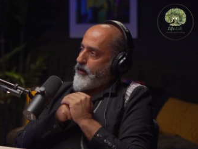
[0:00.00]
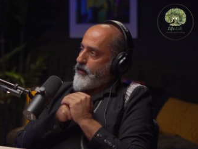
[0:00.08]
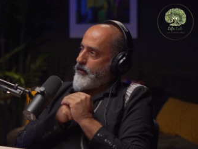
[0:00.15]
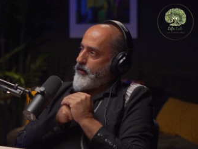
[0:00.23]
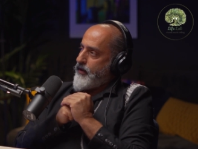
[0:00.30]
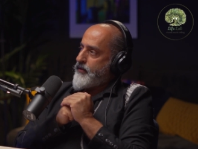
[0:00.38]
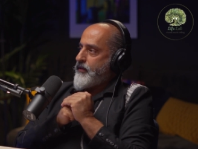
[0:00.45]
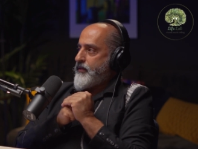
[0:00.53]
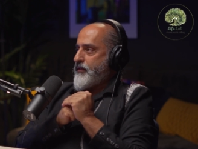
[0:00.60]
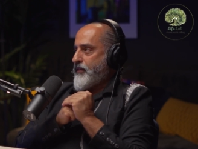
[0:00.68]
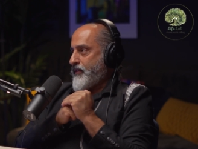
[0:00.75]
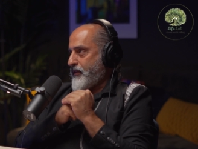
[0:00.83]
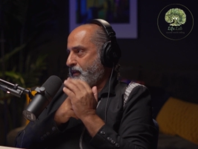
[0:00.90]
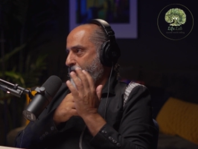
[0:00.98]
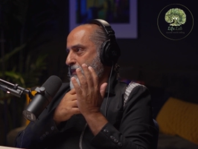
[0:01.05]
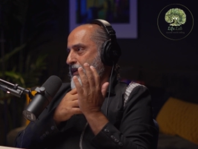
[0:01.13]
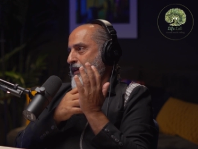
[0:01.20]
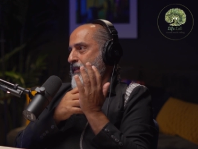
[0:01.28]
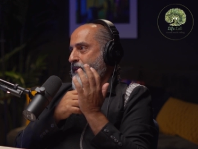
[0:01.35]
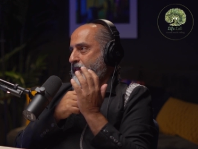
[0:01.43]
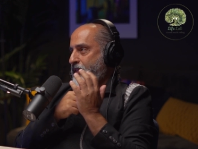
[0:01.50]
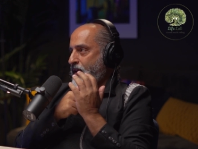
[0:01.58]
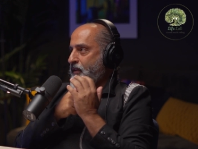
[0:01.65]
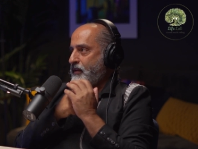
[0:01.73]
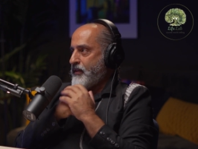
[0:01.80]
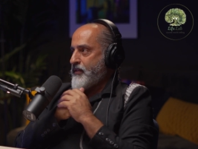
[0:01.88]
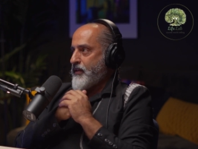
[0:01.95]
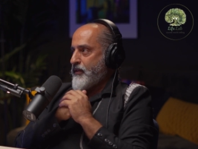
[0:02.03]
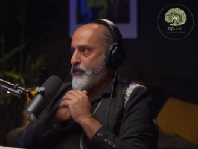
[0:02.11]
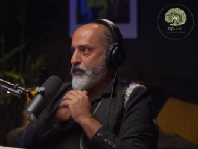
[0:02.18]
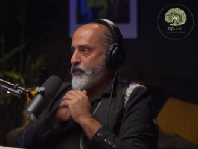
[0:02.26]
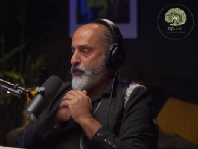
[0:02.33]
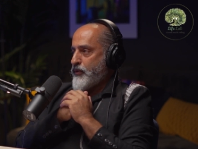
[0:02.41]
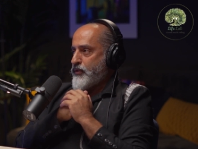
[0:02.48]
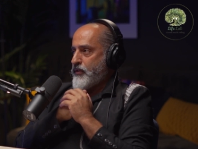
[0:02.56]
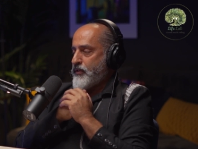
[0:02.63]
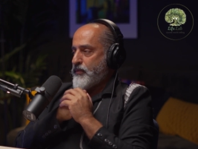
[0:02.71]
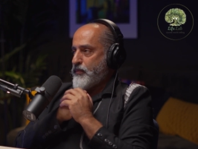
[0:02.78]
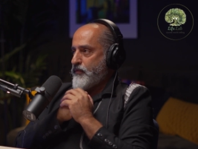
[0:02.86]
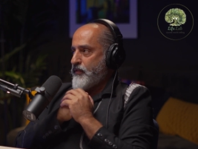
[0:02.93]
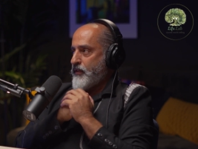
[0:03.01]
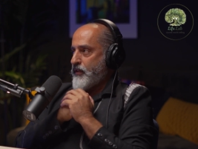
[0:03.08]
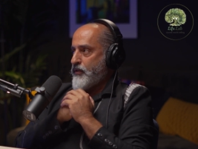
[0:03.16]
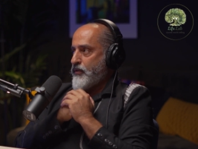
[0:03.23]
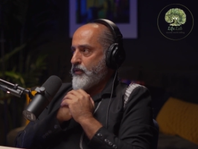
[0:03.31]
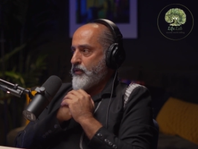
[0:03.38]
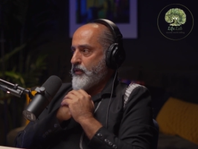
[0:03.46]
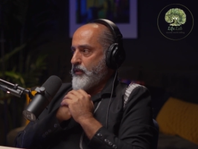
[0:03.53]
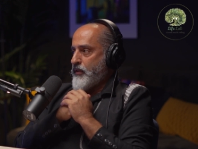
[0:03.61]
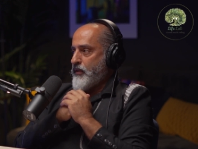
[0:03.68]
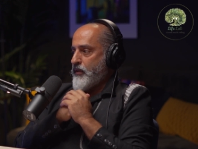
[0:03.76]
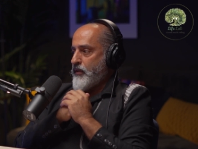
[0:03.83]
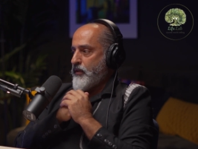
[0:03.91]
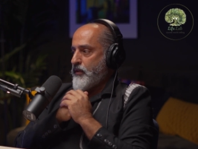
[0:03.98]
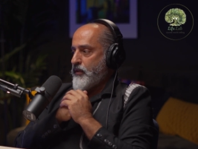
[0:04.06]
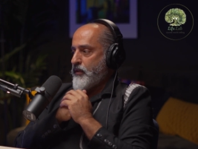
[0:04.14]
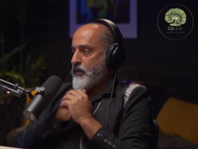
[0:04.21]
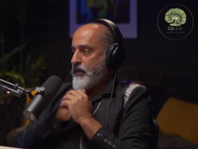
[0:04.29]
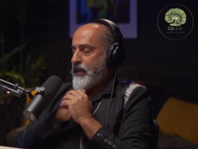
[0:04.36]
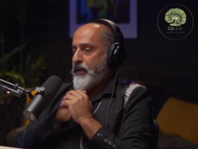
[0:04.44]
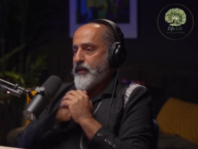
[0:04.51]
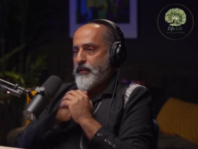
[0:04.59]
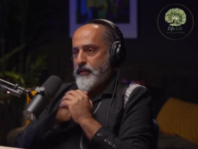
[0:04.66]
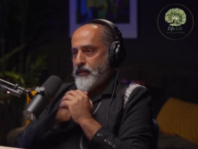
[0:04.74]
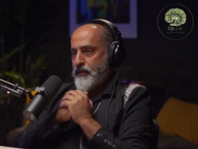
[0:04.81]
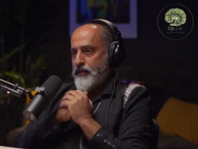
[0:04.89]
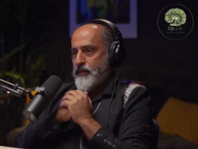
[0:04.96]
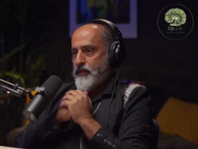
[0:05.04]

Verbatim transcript: uh, not recently I, mean, I think 10 years ago we watched this movie called uh, nine